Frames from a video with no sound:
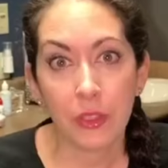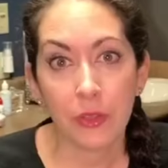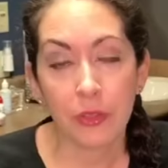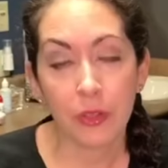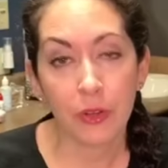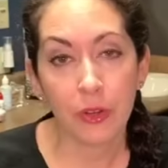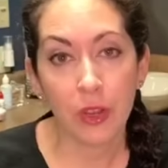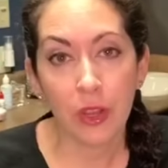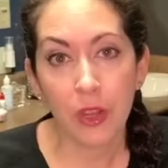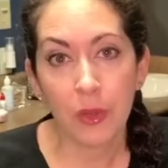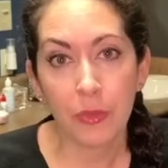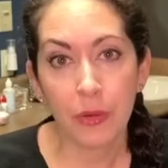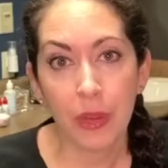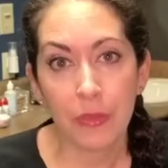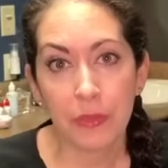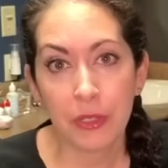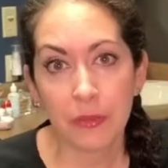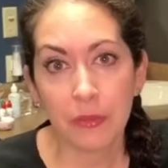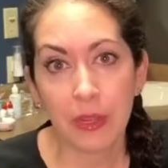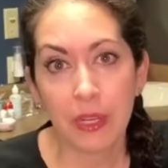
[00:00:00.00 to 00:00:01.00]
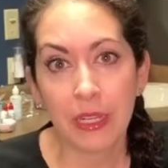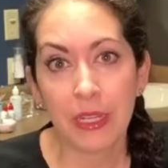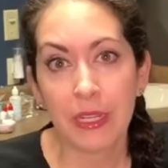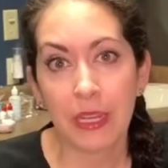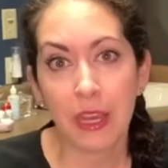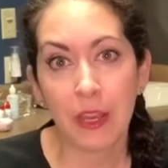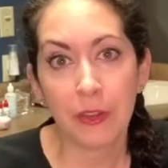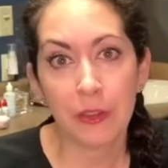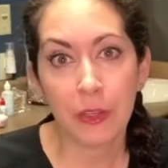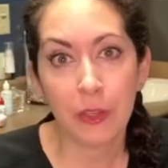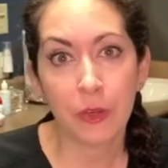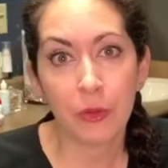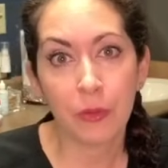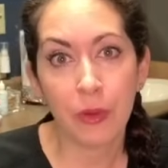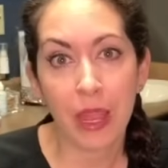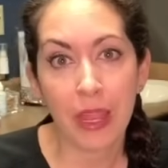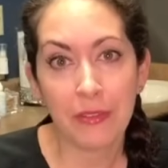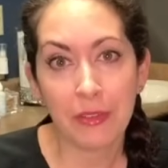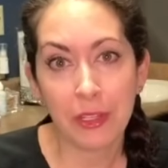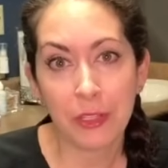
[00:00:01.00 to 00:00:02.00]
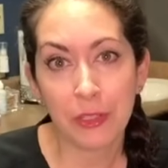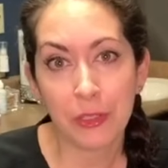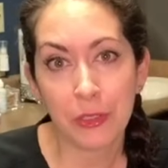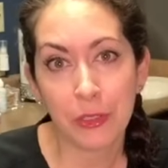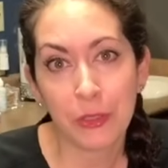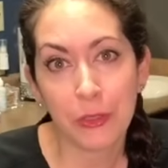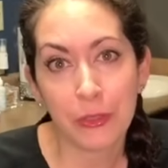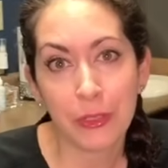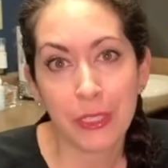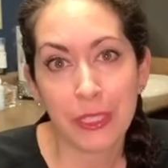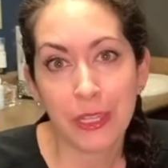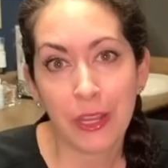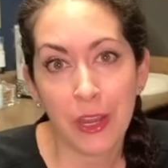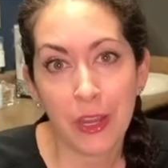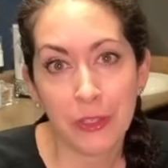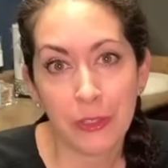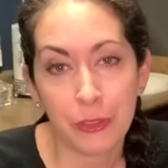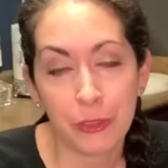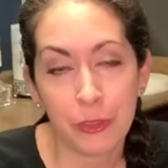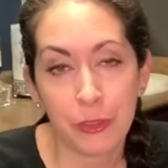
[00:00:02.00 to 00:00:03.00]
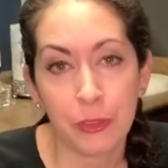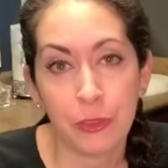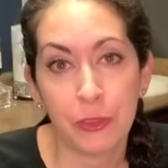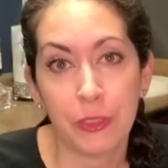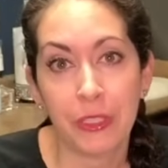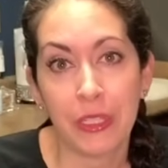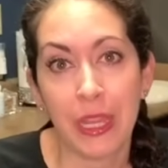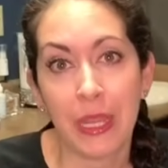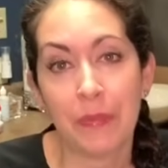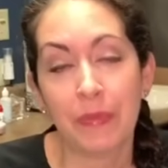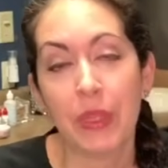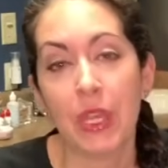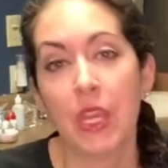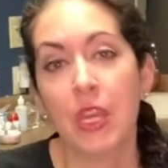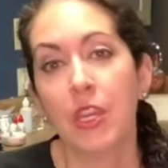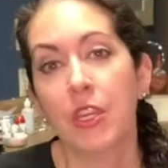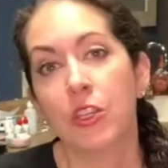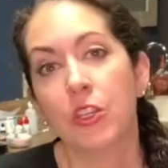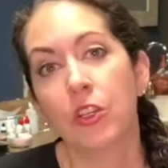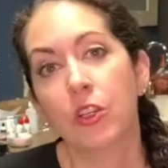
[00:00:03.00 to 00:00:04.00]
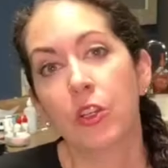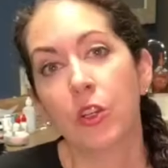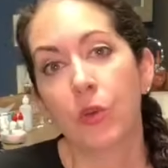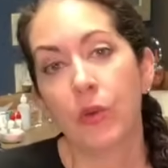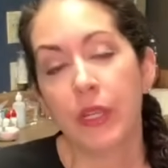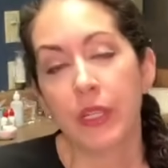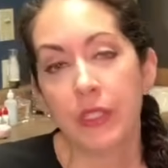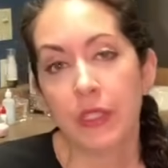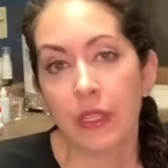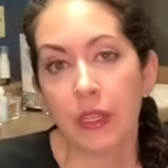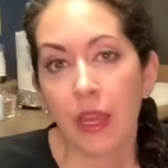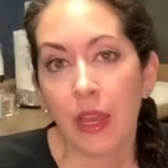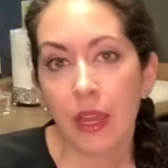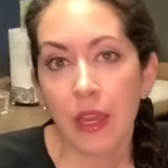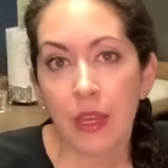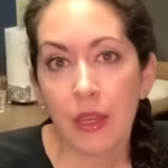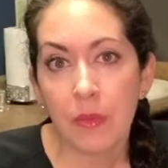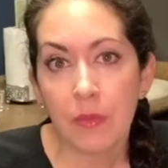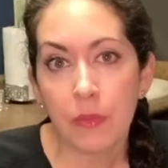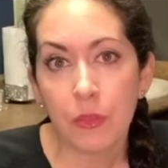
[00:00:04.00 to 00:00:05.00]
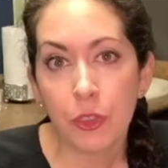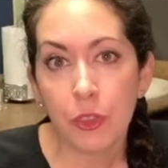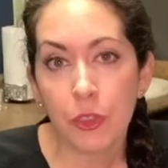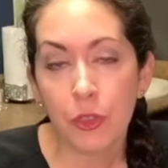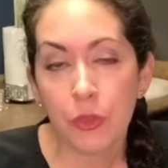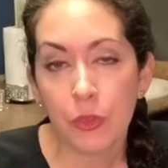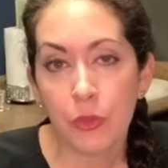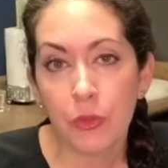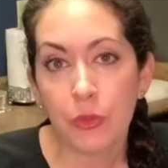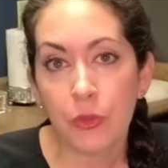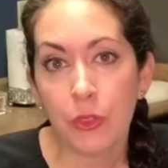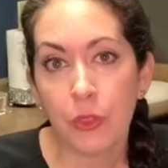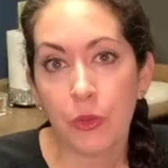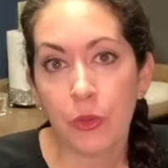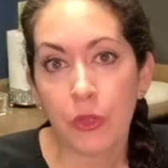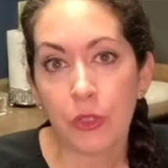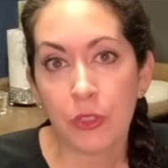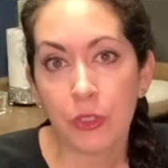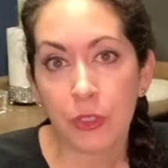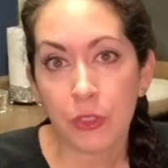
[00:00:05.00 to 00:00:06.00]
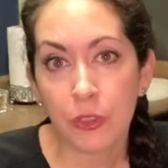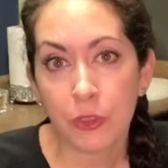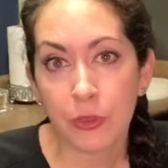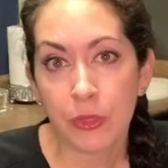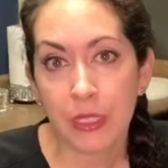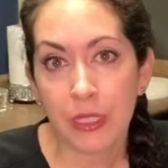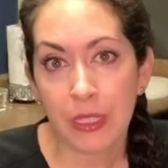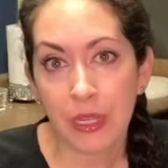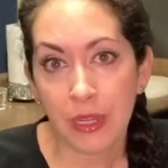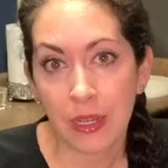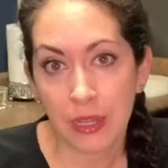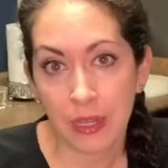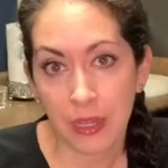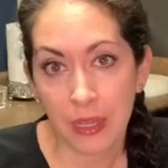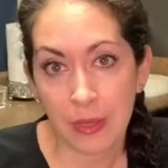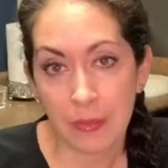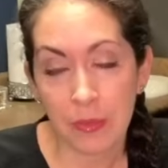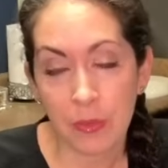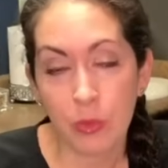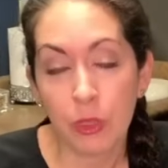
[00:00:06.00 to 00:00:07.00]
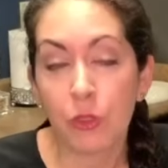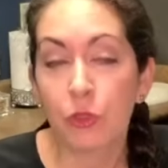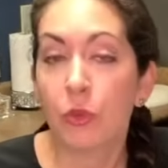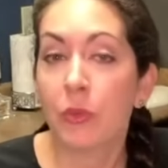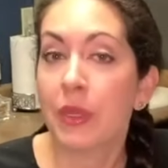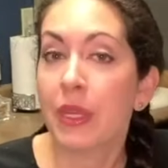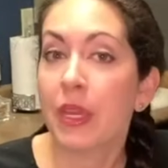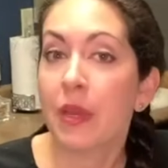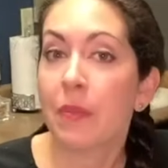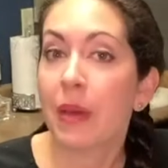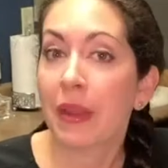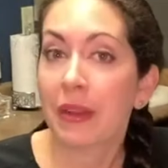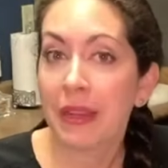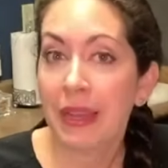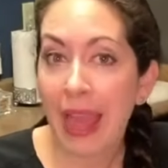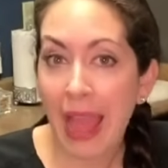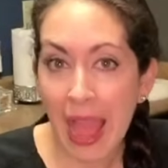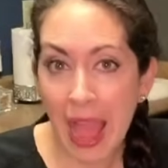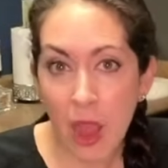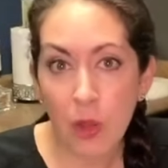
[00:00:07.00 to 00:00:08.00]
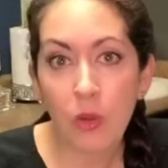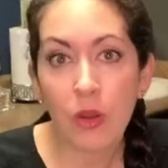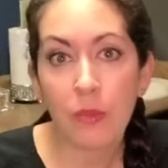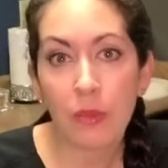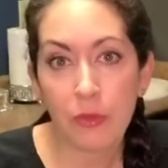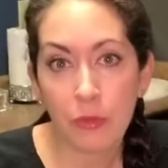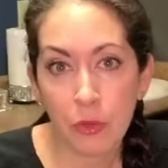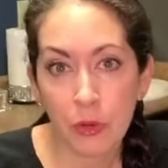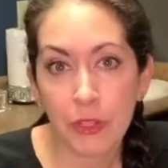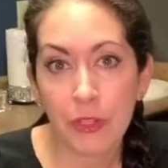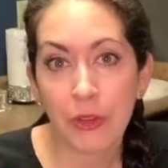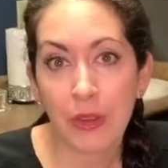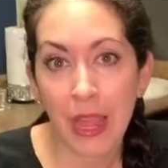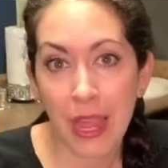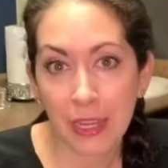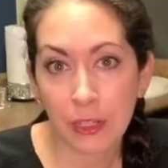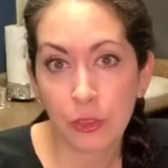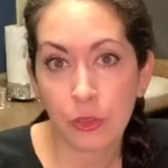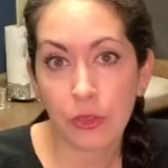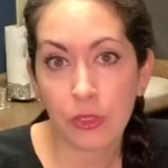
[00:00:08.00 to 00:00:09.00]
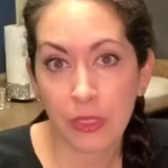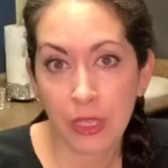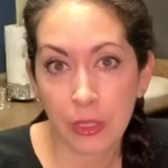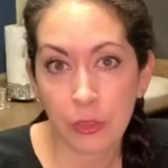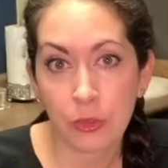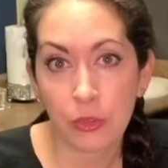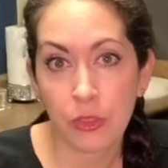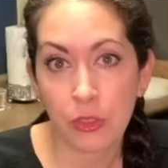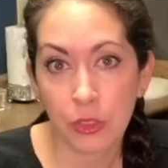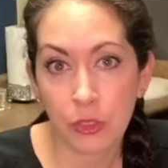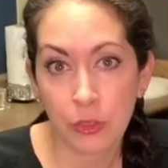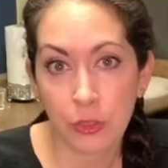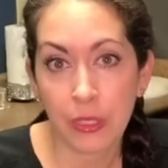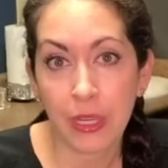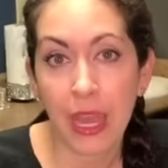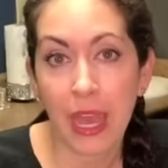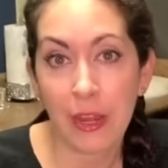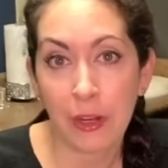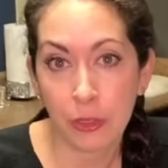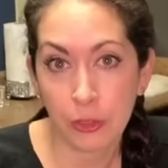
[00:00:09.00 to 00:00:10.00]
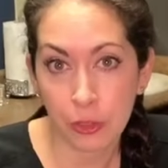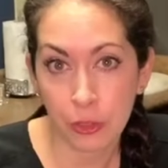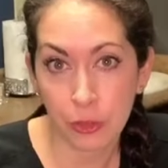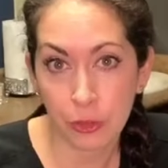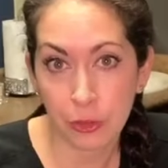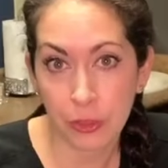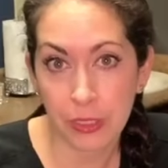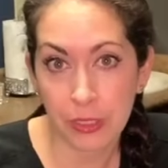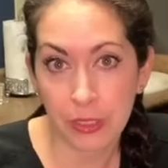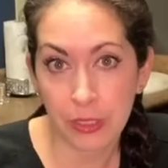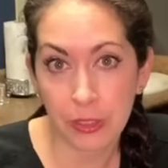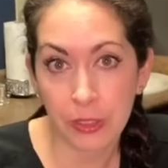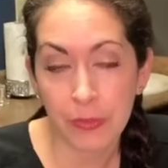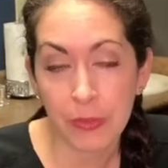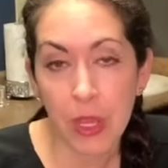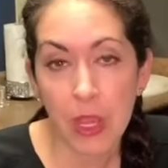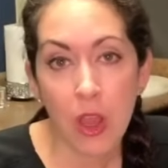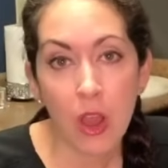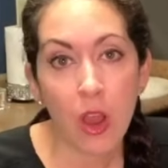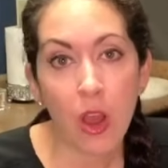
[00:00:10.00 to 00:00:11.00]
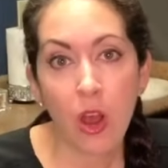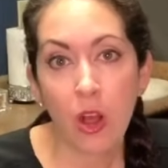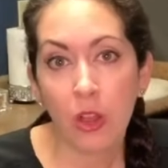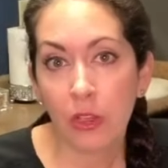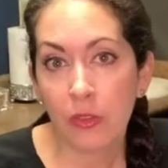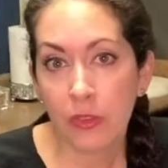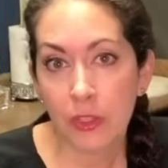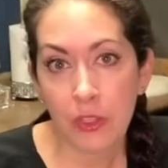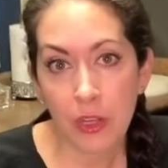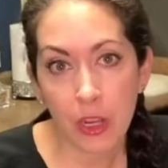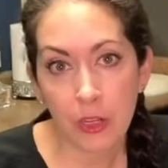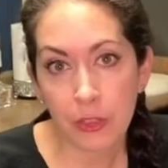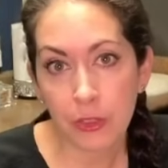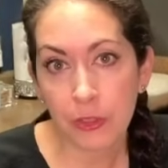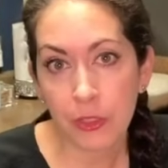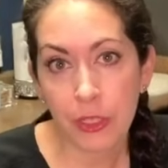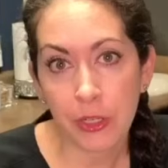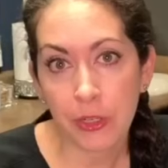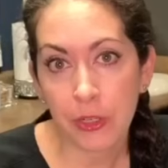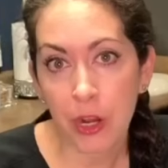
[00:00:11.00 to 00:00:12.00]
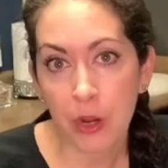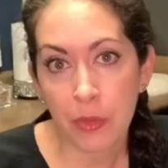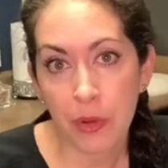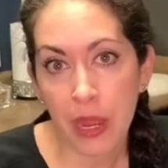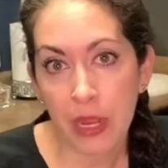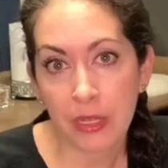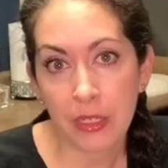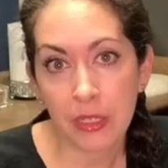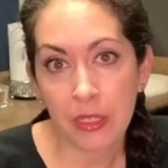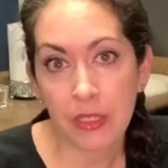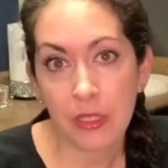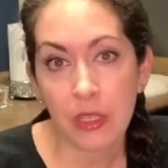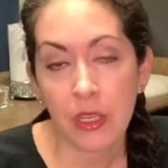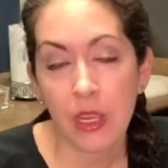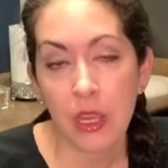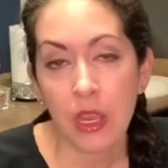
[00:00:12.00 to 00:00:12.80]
you're all prepped and ready now. You're arriving to surgery on your surgery day. You're going to come to your surgery time, which will be about an hour before your actual scheduled surgery at our surgery center. All of the doctors here at our practice